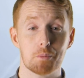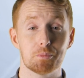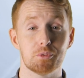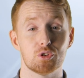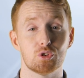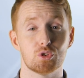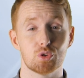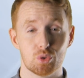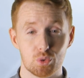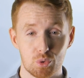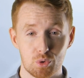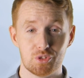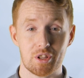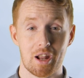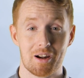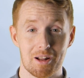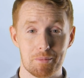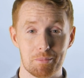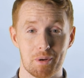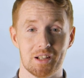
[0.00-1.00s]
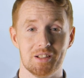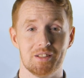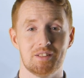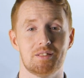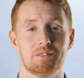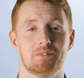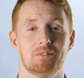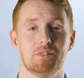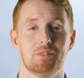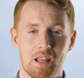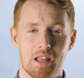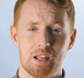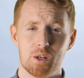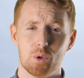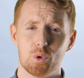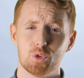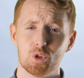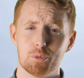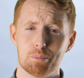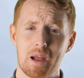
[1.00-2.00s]
up to 2 TB. It
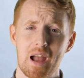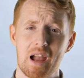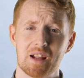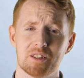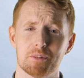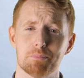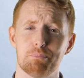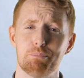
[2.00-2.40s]
also packs a